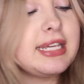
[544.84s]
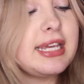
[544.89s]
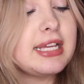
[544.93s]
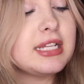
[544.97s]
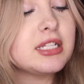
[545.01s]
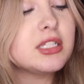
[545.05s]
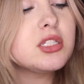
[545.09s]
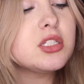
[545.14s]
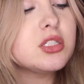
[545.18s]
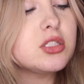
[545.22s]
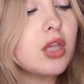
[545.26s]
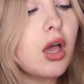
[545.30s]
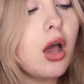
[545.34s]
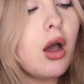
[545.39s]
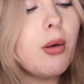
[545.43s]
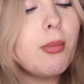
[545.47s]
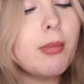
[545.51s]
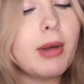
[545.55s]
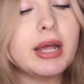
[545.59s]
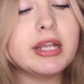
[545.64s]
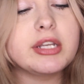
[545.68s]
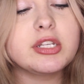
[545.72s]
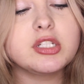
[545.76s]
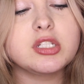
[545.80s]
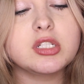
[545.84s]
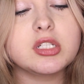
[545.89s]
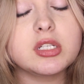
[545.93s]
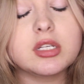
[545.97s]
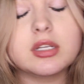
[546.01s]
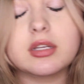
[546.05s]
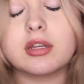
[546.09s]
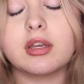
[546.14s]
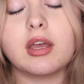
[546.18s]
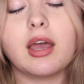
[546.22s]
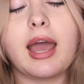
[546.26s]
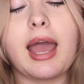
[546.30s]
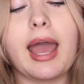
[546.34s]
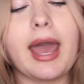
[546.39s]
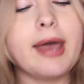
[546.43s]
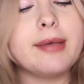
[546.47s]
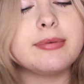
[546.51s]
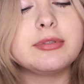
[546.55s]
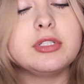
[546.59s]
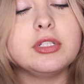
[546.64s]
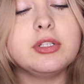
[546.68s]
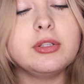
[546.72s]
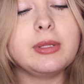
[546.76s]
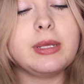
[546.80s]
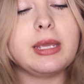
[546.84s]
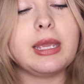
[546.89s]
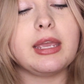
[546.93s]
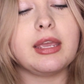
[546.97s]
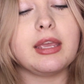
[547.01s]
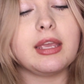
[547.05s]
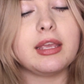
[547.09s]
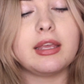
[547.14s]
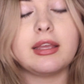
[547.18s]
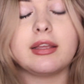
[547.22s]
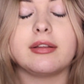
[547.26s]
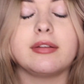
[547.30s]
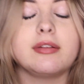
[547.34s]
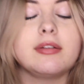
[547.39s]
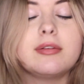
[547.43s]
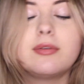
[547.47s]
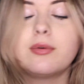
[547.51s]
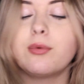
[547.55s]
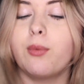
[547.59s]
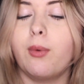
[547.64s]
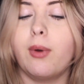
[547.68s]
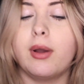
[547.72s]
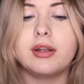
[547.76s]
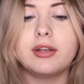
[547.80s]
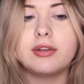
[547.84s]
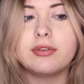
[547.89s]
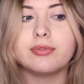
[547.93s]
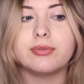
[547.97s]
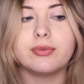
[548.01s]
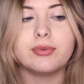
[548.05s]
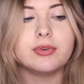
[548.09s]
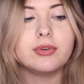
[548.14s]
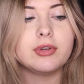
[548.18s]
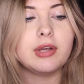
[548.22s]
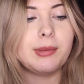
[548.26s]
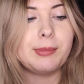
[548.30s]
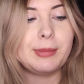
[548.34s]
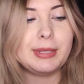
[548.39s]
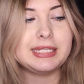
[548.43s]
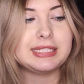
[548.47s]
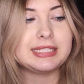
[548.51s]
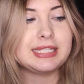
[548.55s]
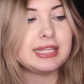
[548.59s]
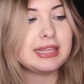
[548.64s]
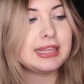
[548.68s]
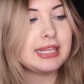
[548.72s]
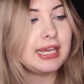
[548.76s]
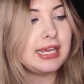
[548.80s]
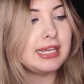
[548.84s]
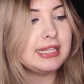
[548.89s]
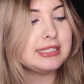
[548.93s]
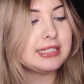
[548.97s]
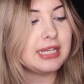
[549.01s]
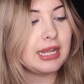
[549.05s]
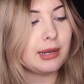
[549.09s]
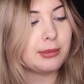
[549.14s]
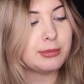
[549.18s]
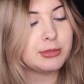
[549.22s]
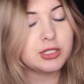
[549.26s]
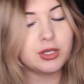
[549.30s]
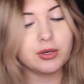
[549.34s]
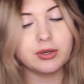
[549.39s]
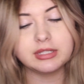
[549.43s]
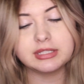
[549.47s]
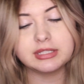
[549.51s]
get so much absolutely wonderful, amazing things, and I'm so